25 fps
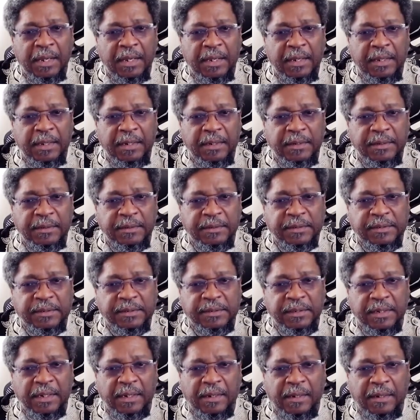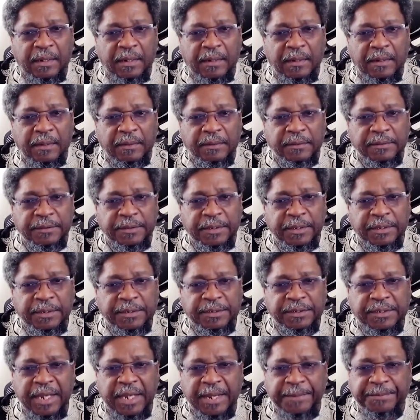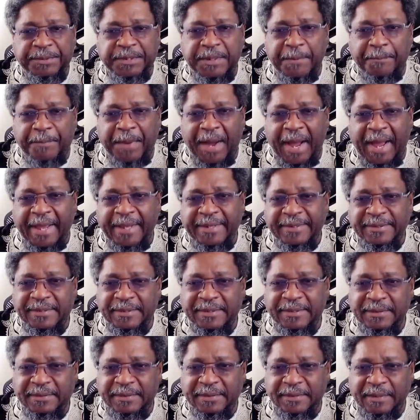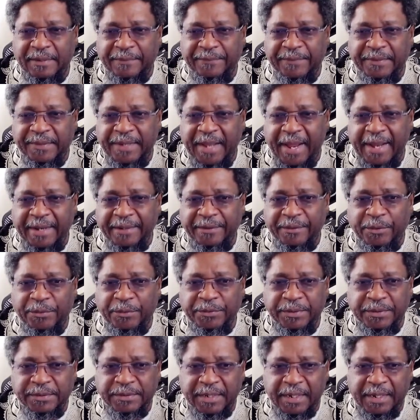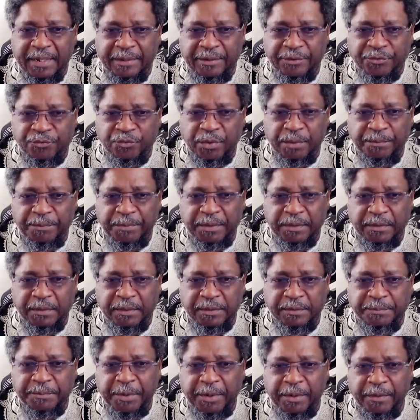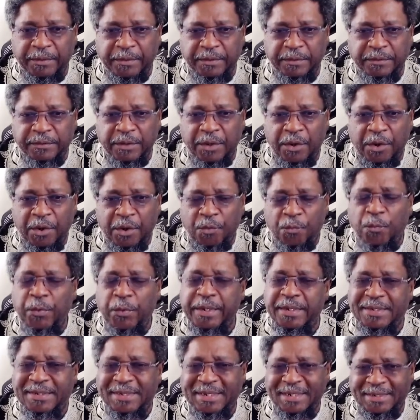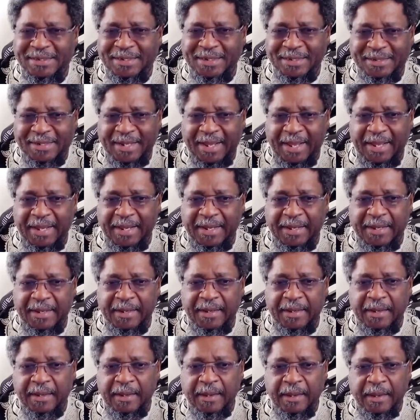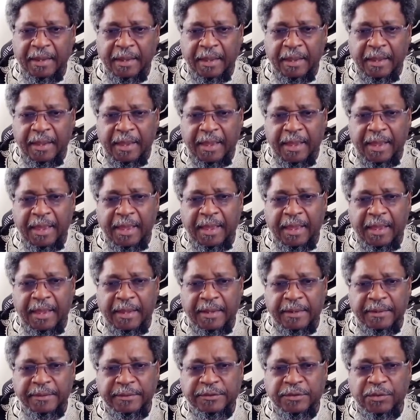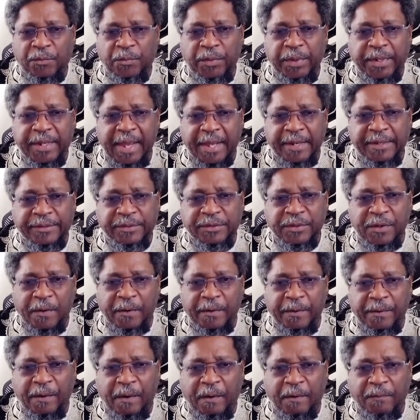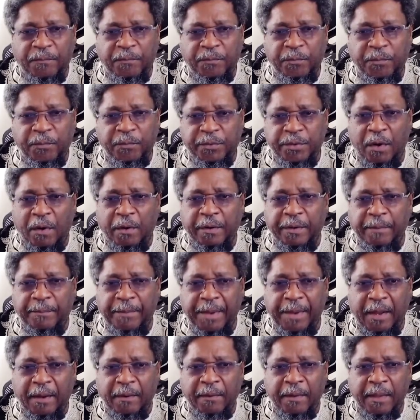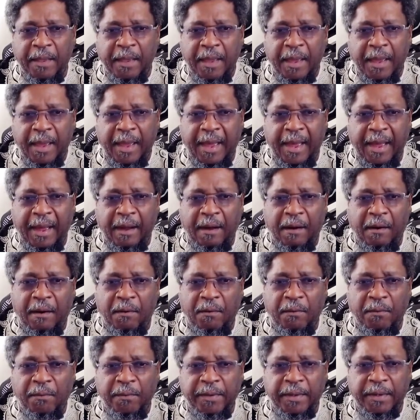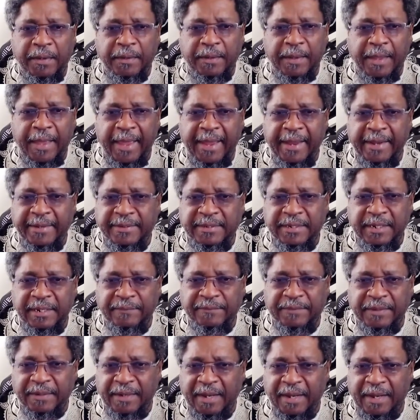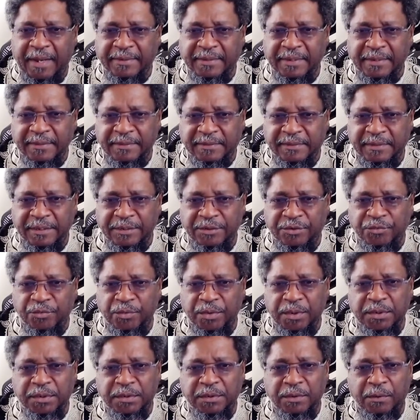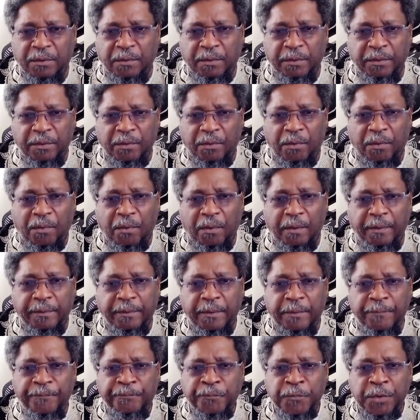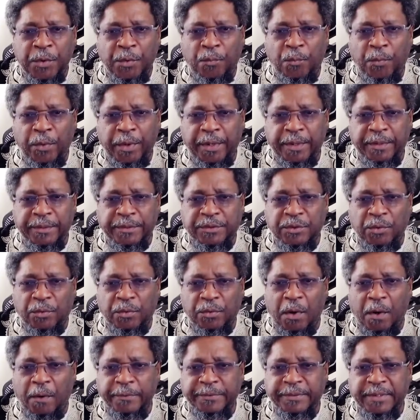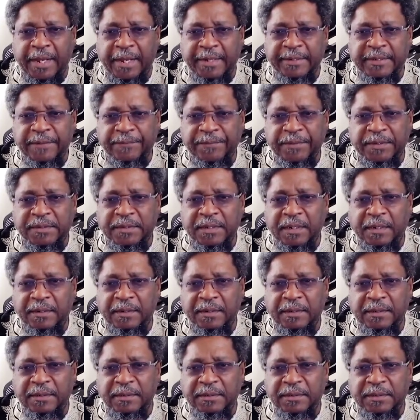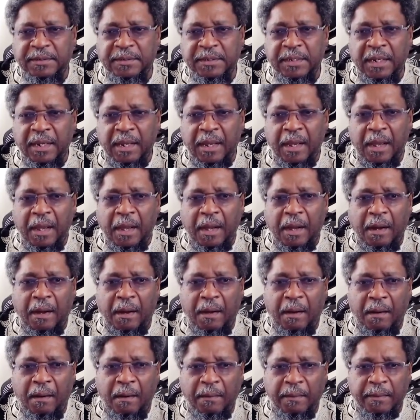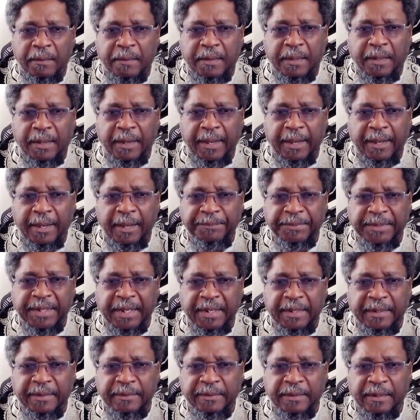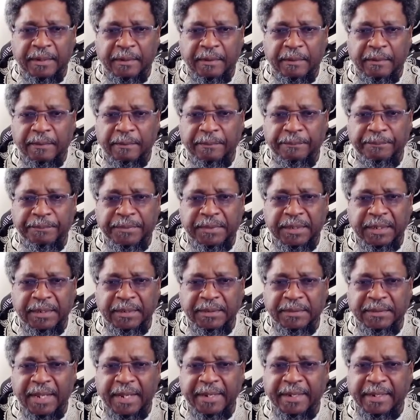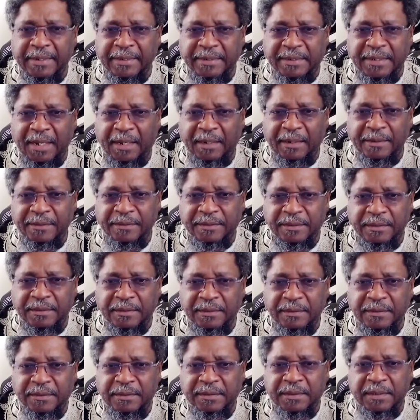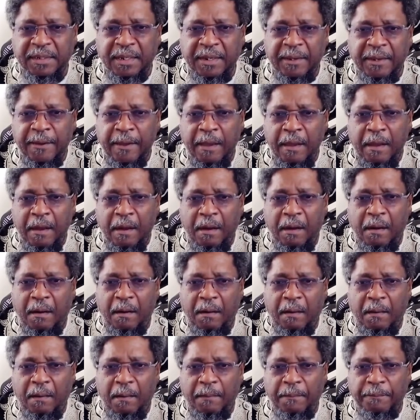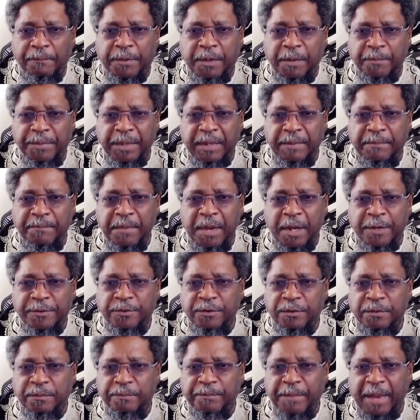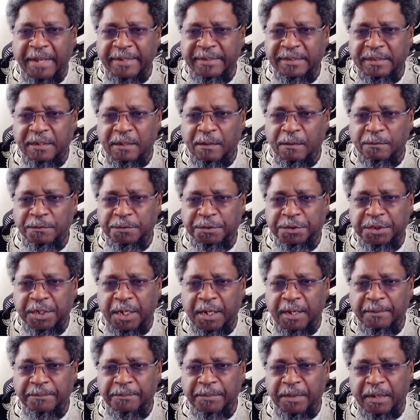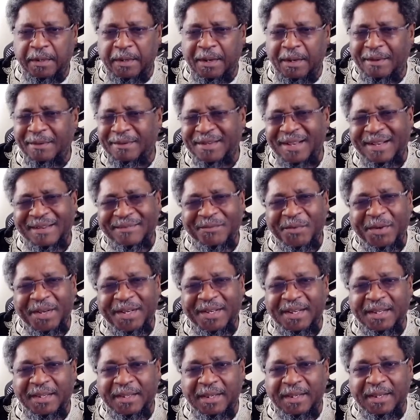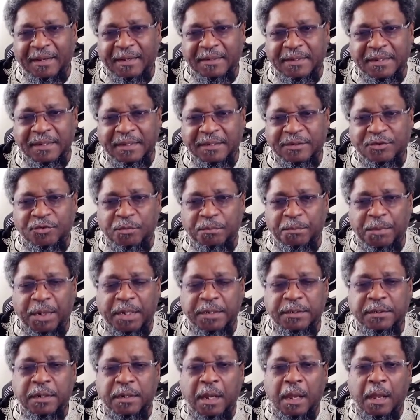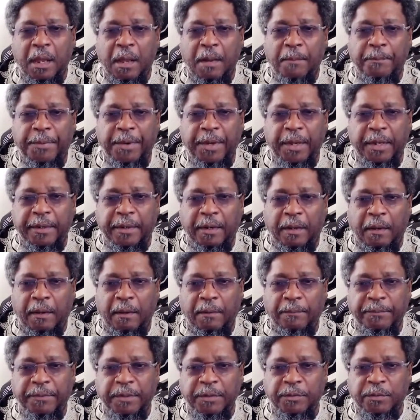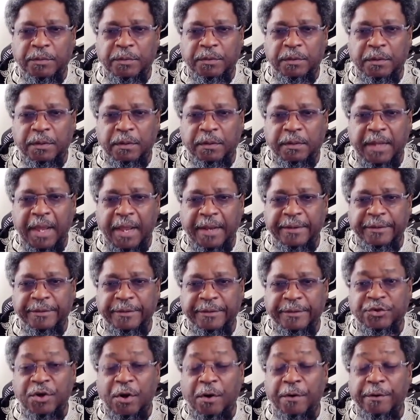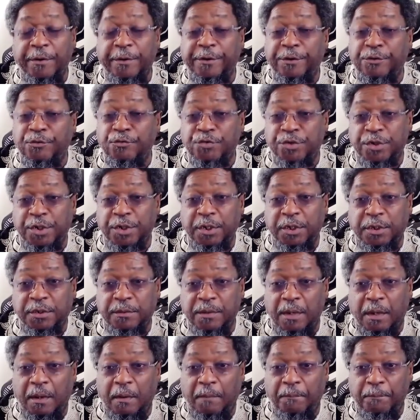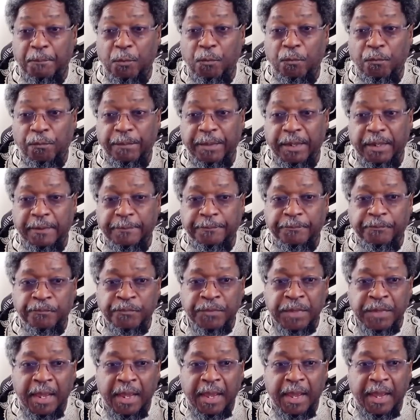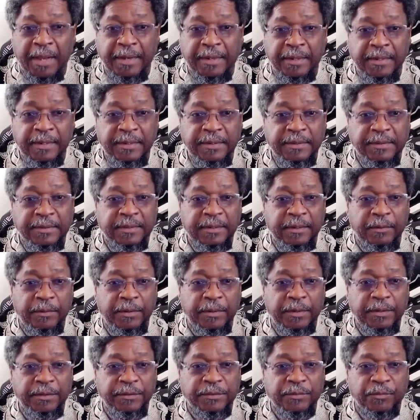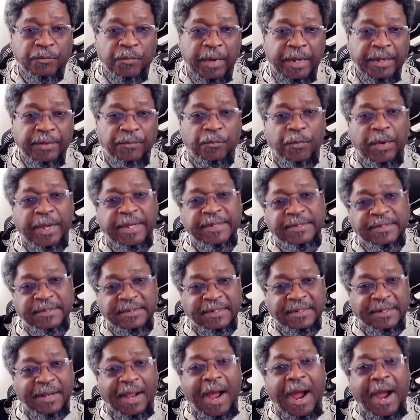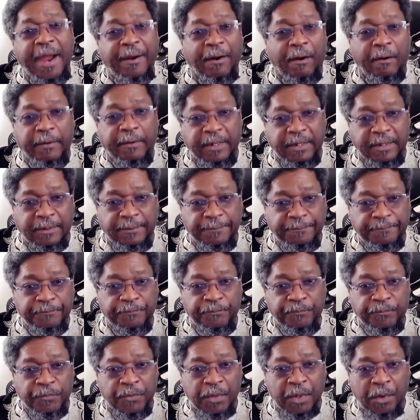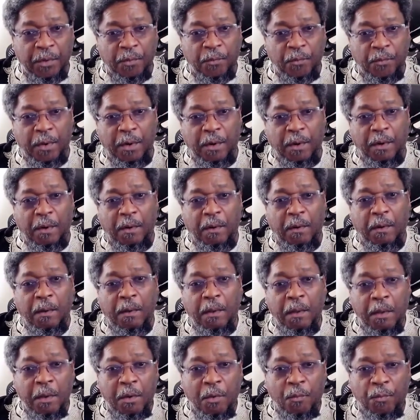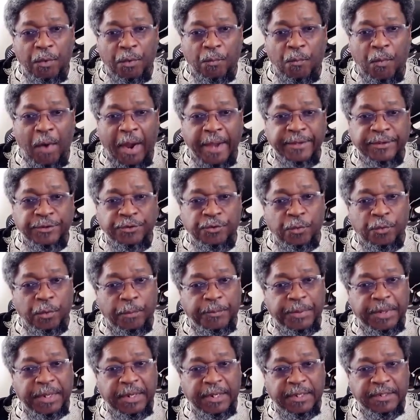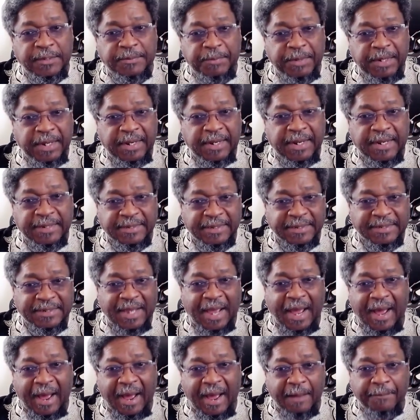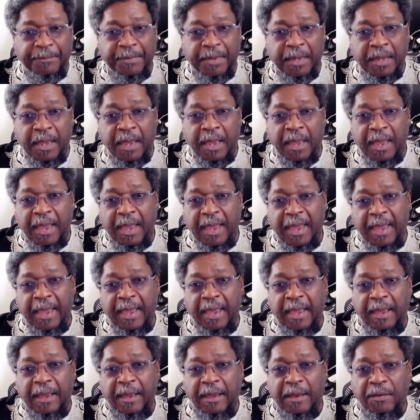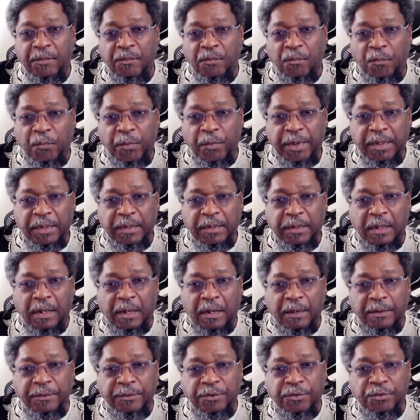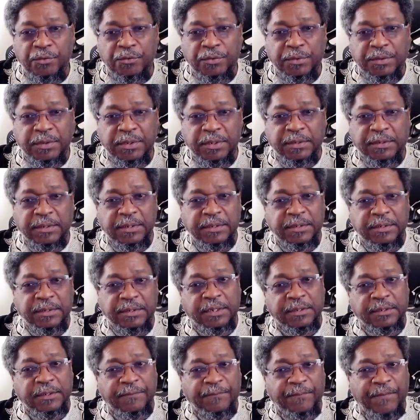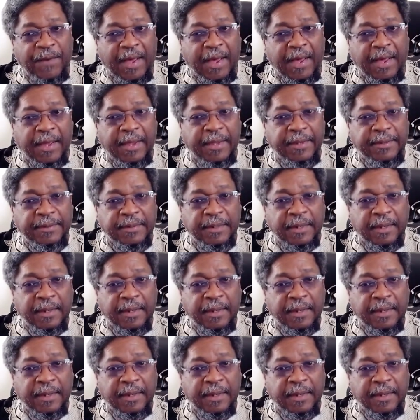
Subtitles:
it shapes the biases of the diagnosis and the treatment disparities we see today. And so we kind of started off talking about how in the 18th and 19th centuries, early on, when so-called scientific studies claimed that things like intelligence could be measured by skull shape. And I really didn't get into this too much, but this is the kind of start of the eugenics movement. And these theories rank races in hierarchy. Well, with white Europeans being at the top, and we use this to justify